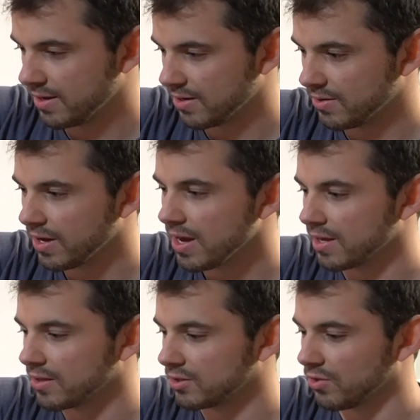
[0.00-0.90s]
okay,
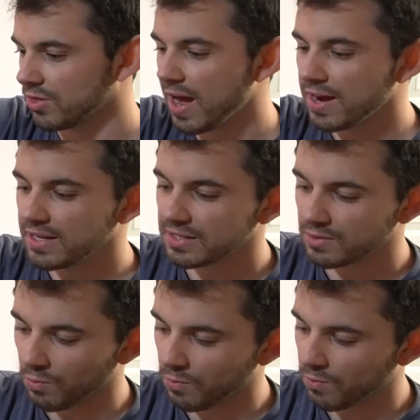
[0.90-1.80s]
so that is
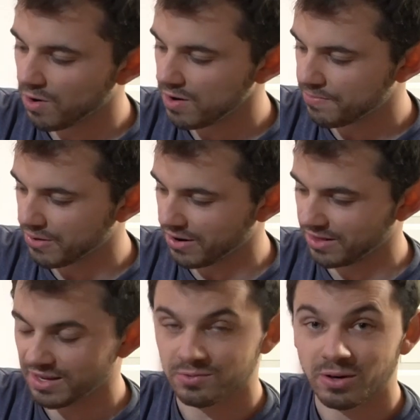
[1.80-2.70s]
one part of
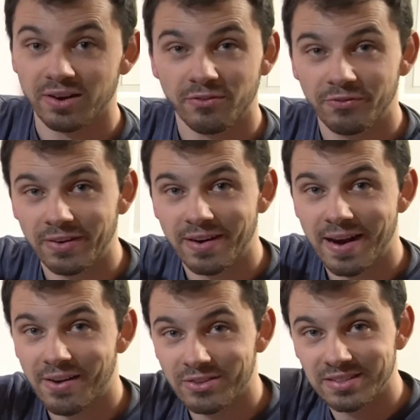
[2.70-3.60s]
this. We're gonna have to figure out
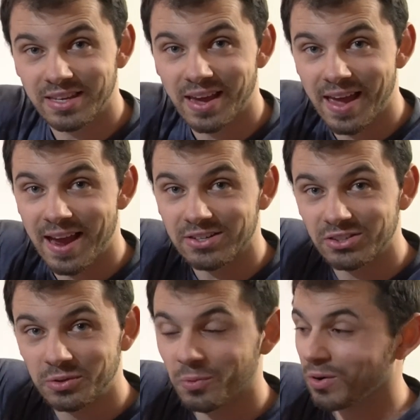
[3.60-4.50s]
how this thing
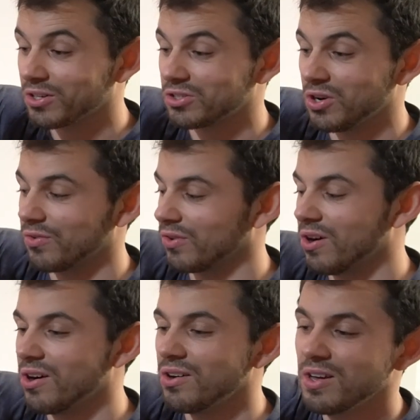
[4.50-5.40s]
actually works
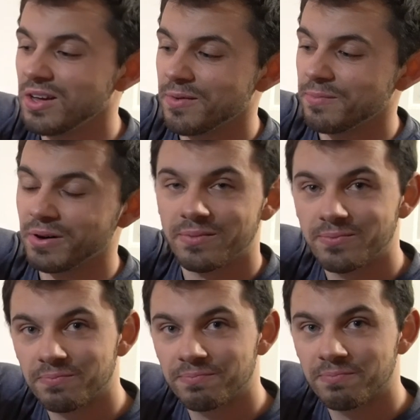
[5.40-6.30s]
overall, but
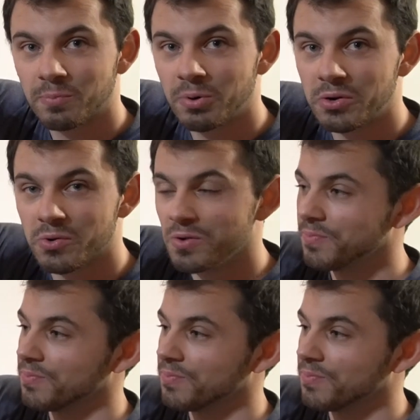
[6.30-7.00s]
pretty cool.